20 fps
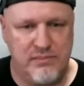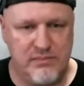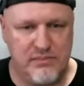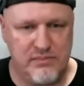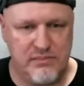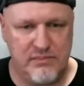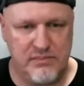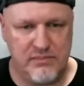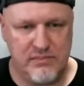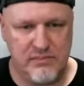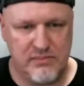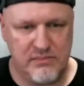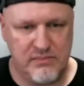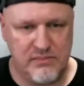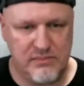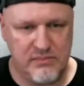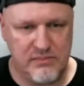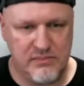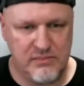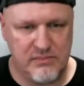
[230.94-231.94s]

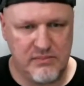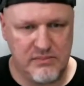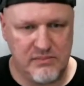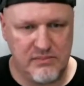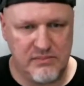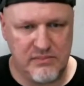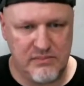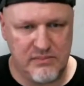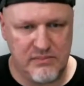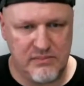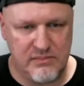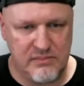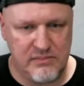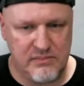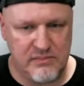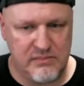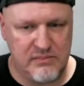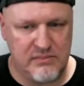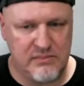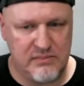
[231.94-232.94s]

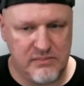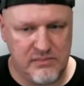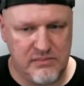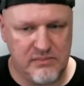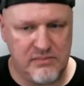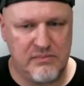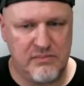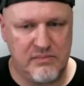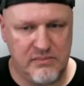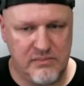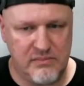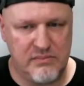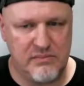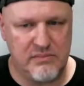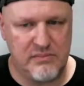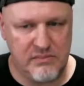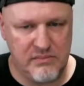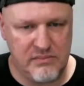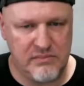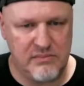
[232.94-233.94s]

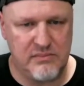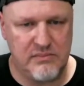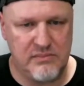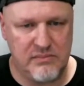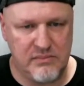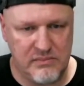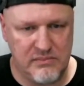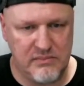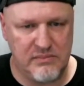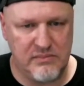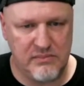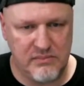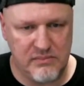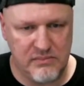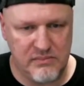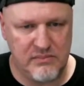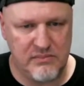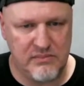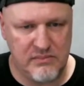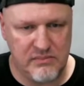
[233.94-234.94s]

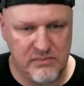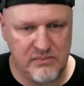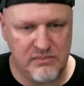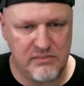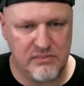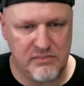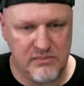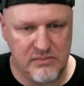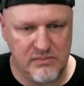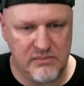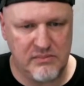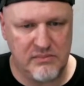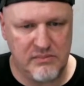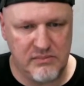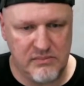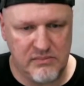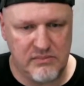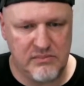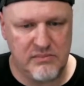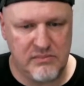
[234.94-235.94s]

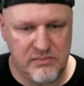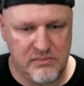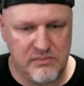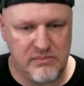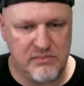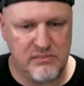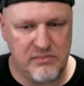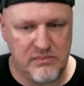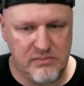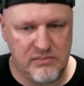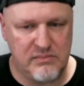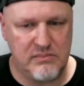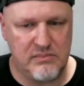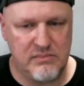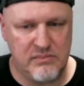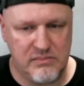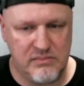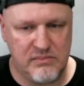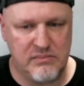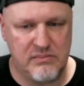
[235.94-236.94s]

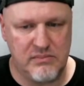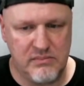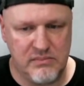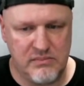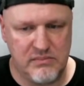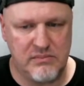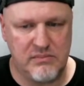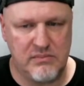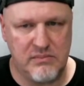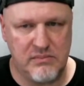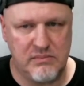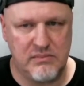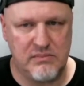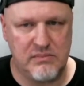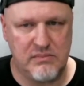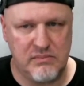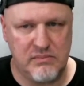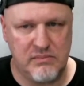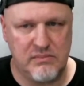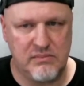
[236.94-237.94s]

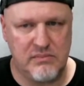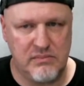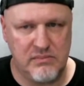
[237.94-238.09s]
[no speech]